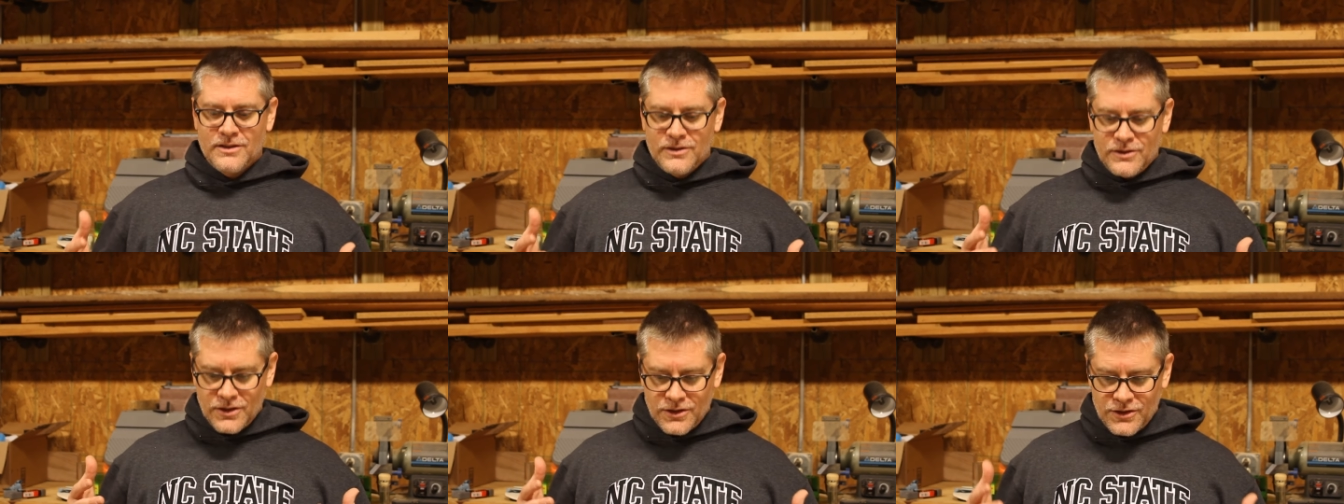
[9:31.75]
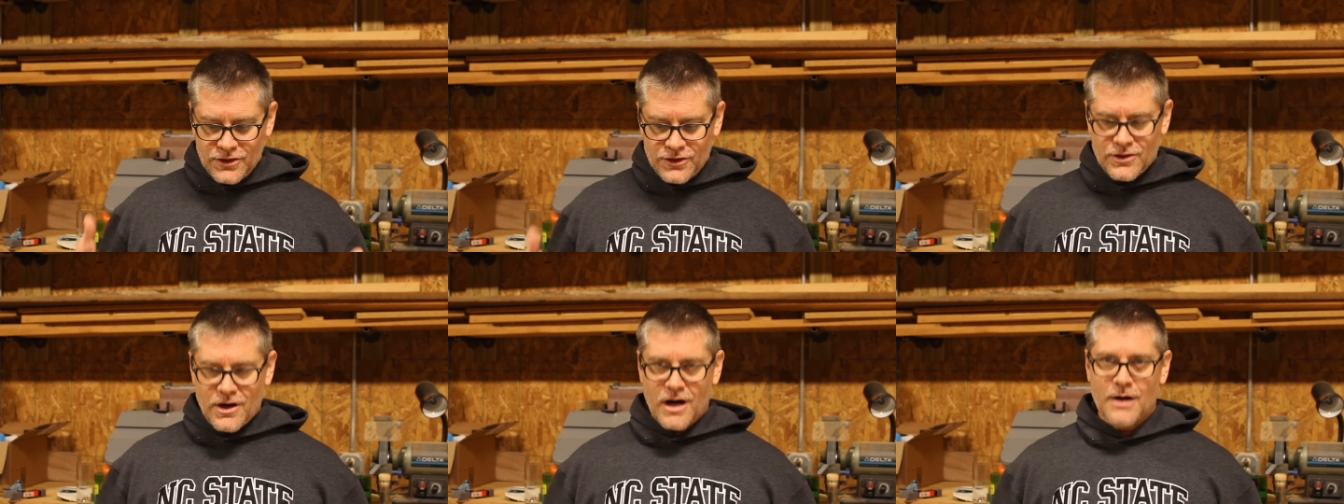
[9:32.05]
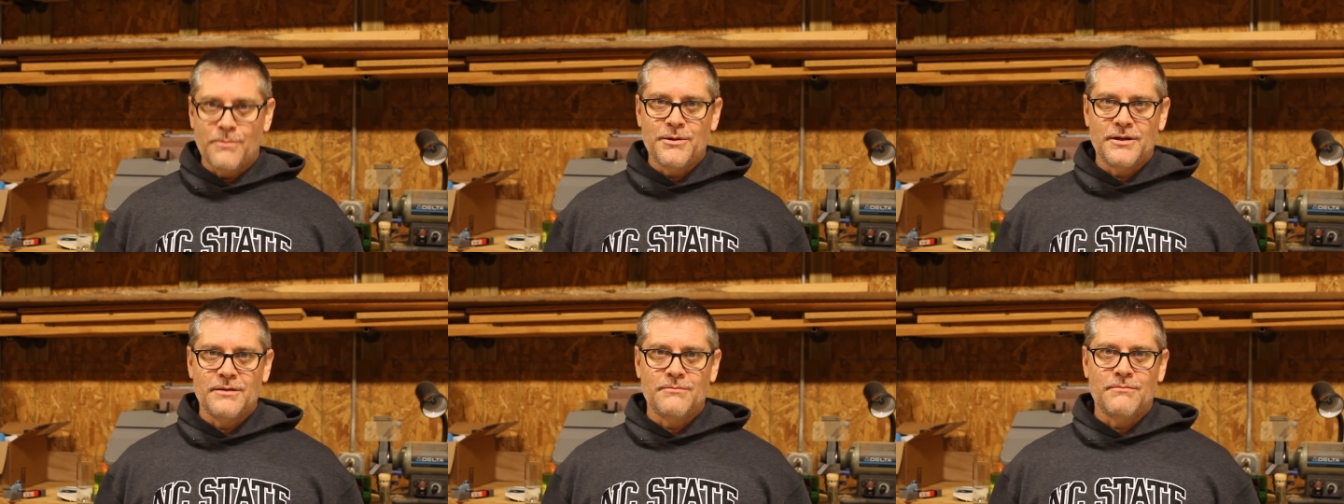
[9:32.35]
to
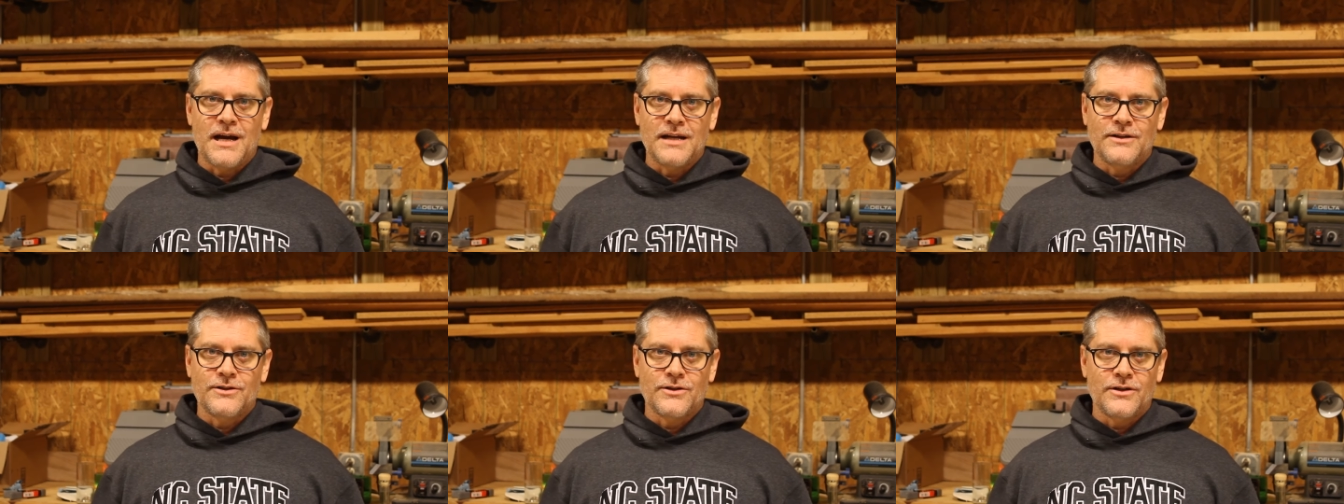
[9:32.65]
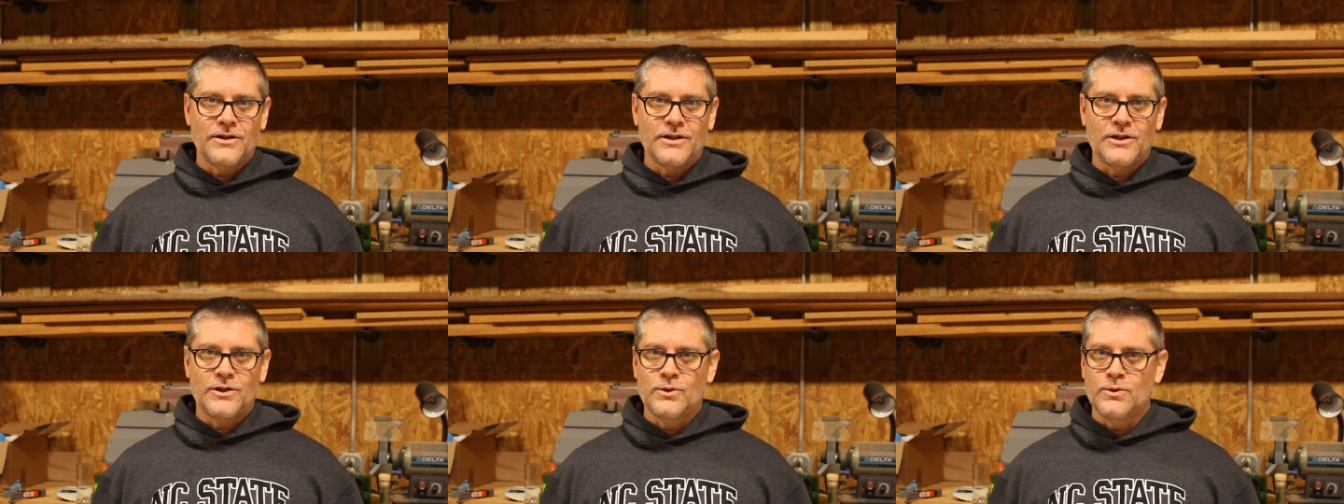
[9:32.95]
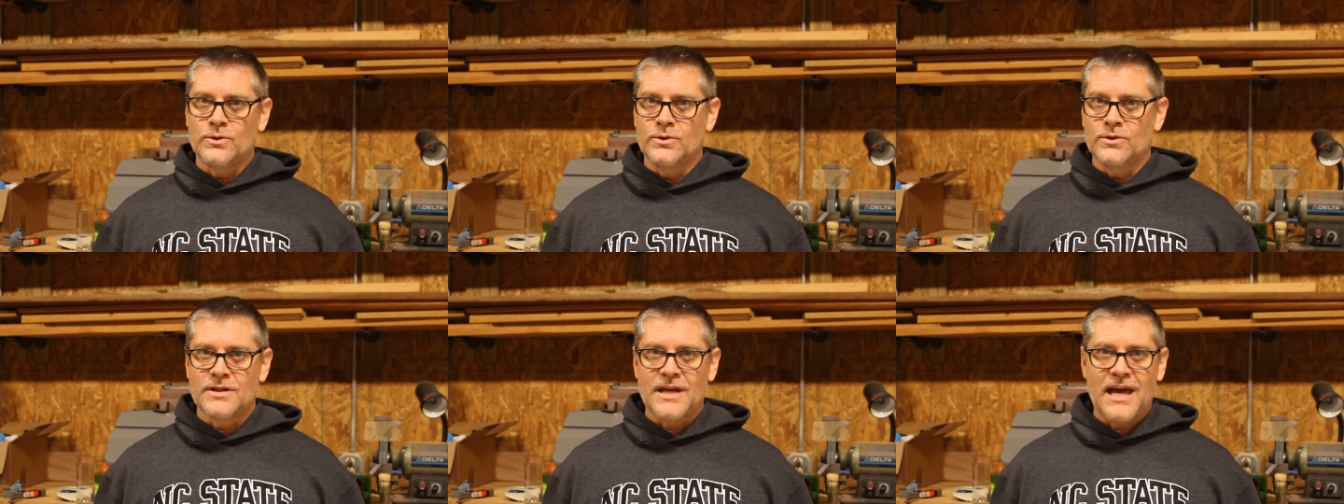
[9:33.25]
sharpen my turning
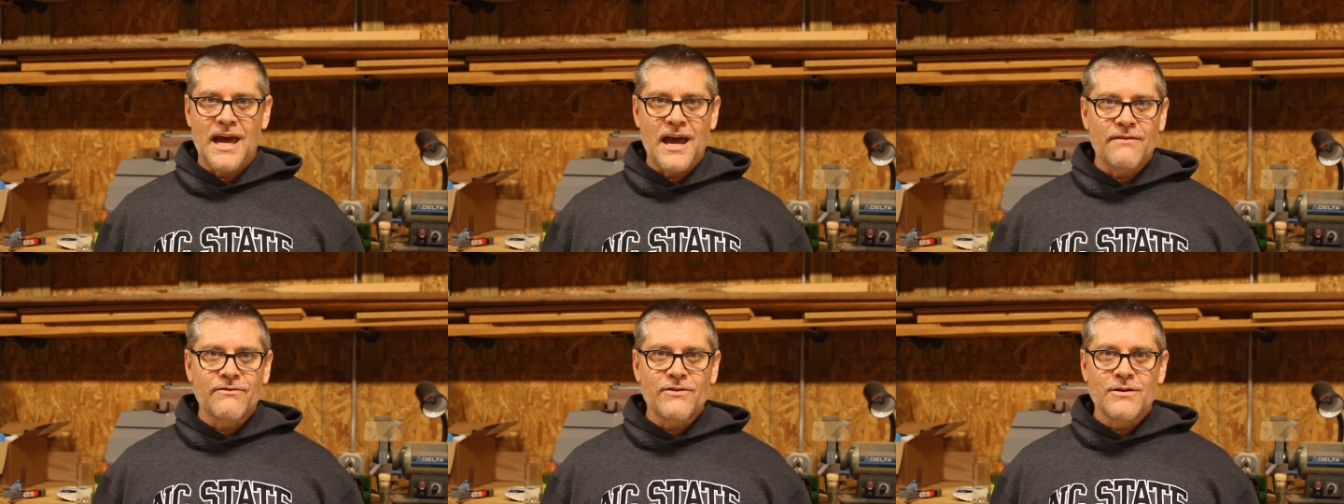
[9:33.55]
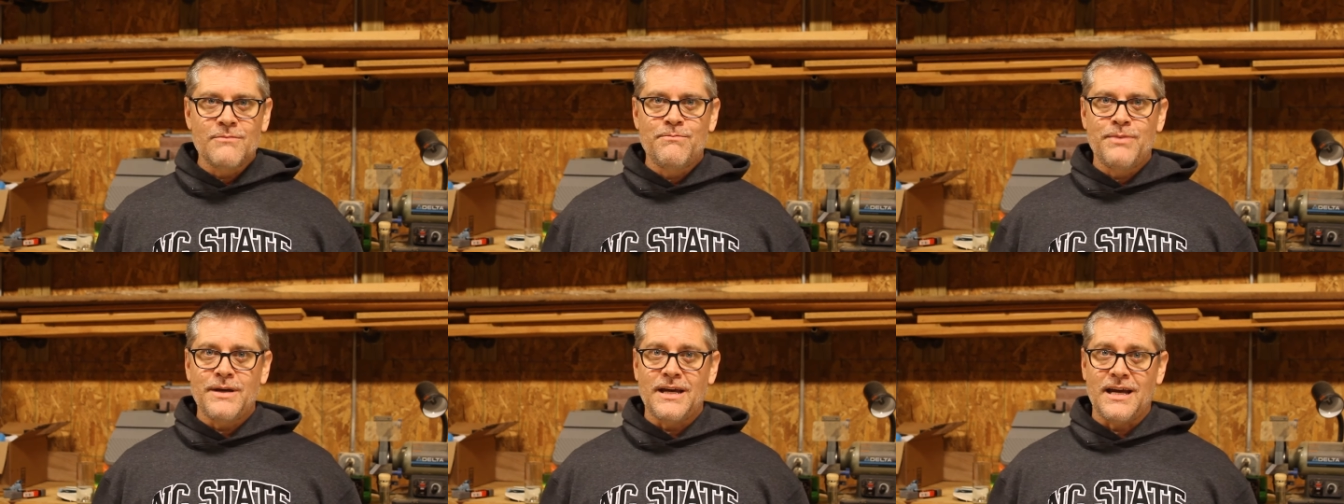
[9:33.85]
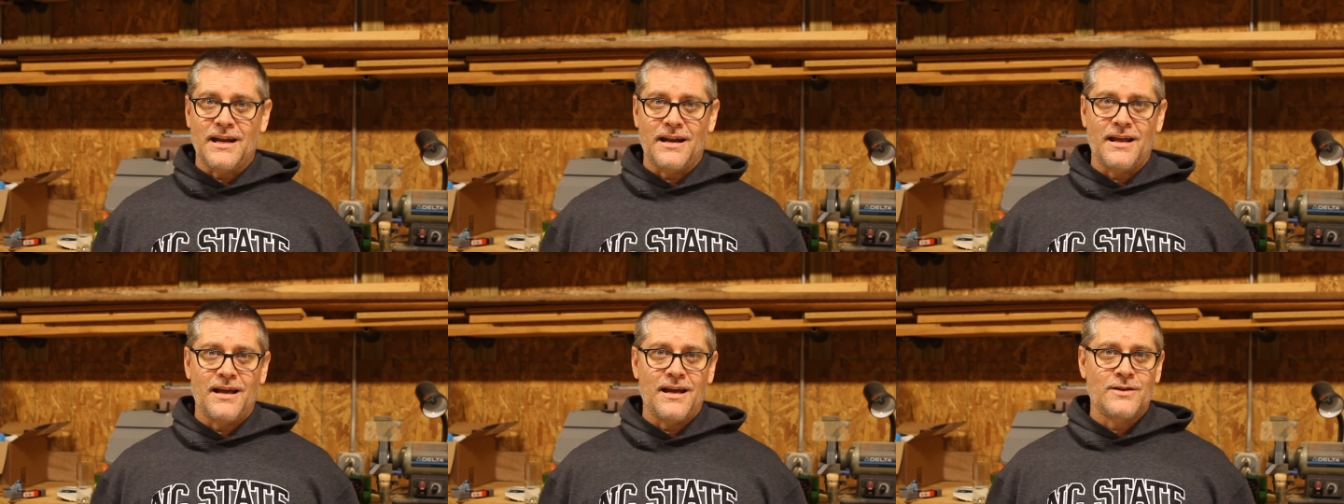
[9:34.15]
tools every
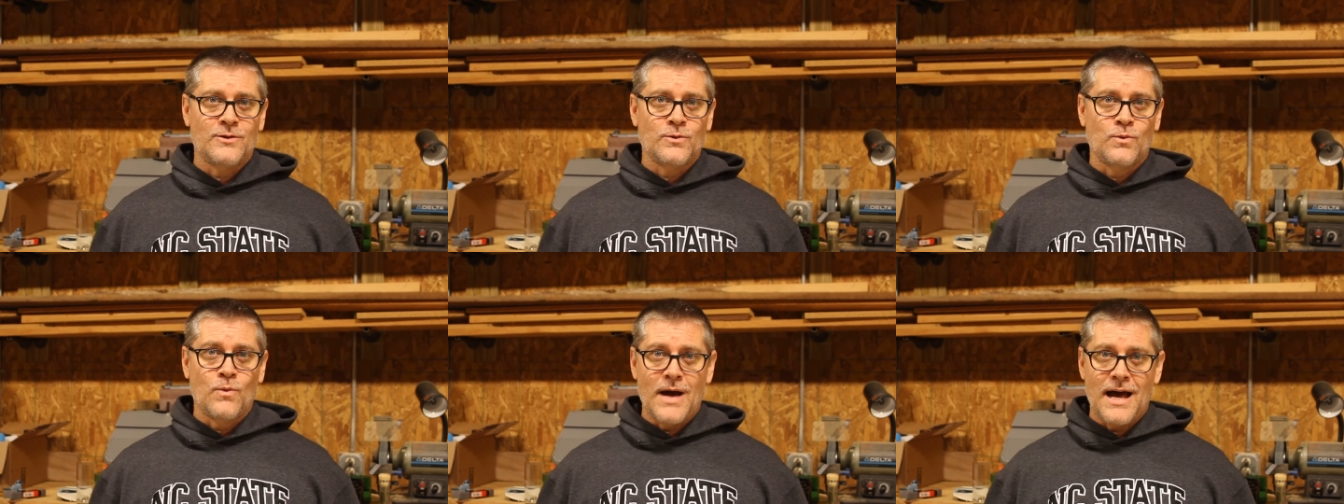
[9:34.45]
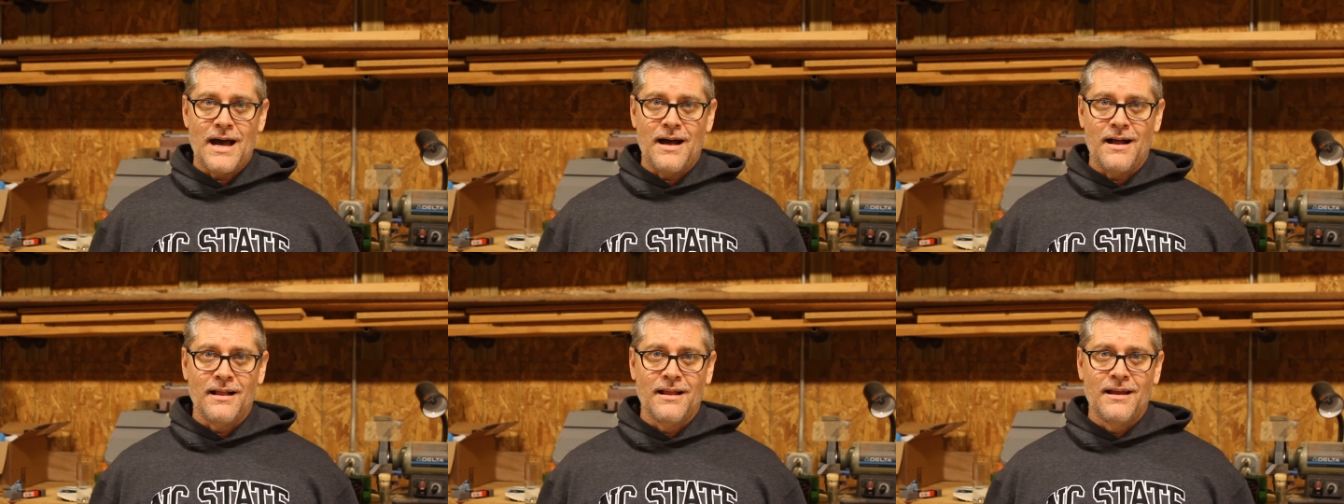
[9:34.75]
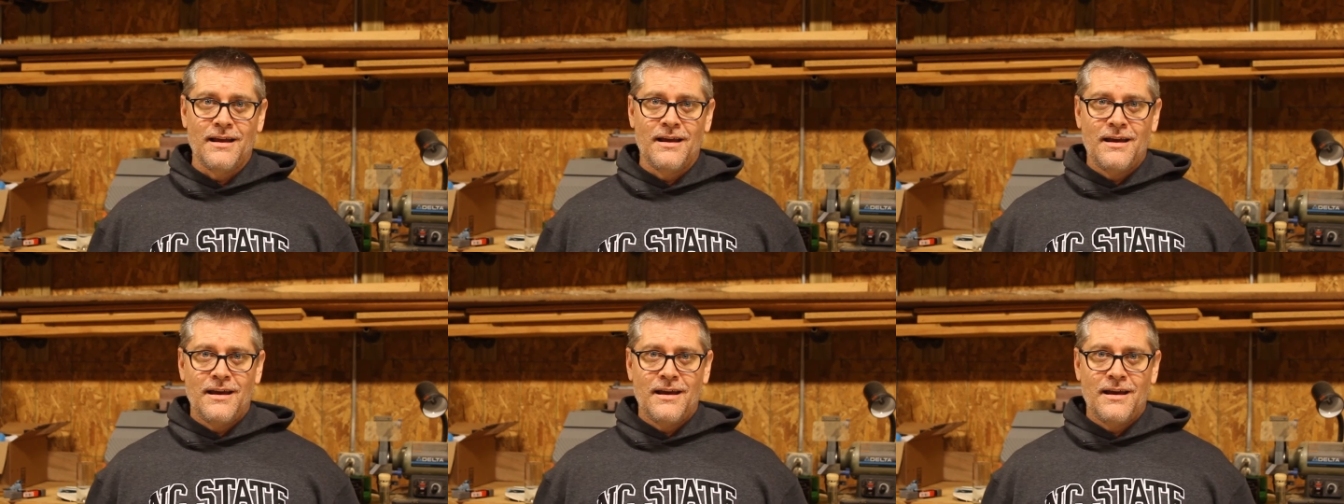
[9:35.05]
bit as well